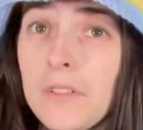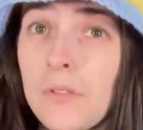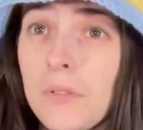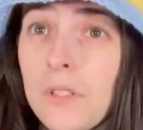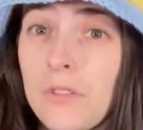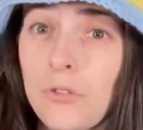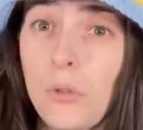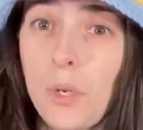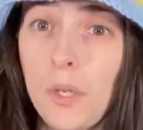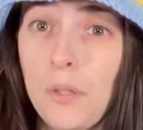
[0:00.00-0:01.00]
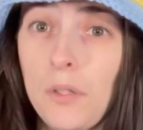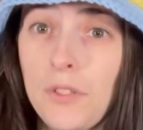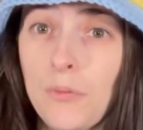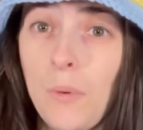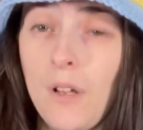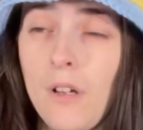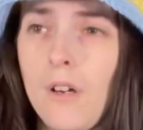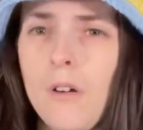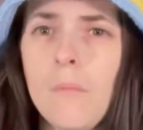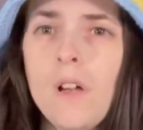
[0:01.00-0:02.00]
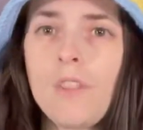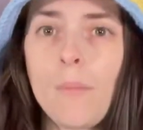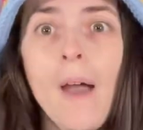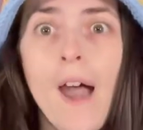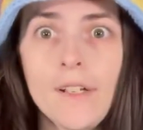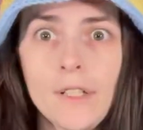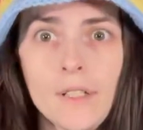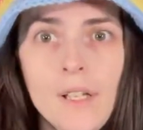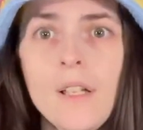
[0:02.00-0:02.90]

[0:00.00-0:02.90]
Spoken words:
to the tutorial as well. The pattern.